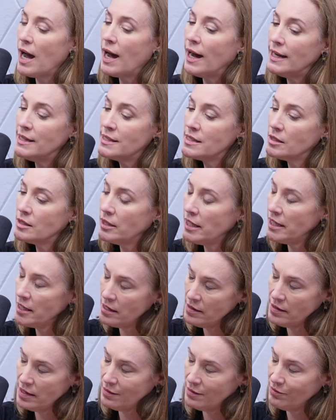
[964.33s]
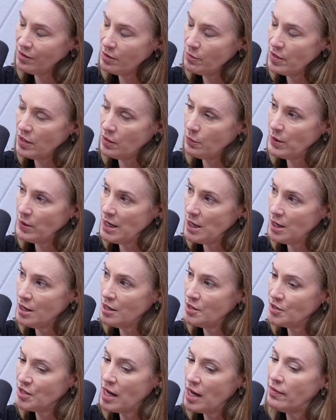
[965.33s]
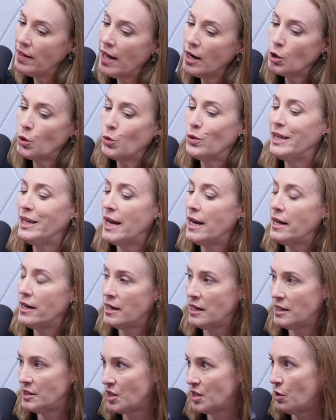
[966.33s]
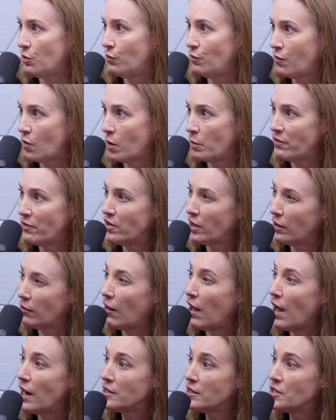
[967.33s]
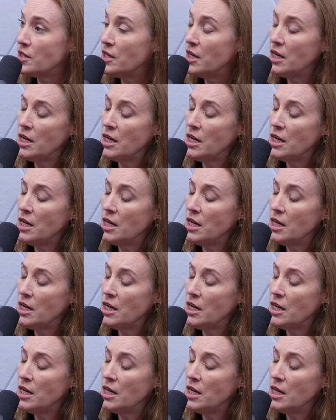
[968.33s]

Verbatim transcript: isolated them from their peers and that created its own form of neglect.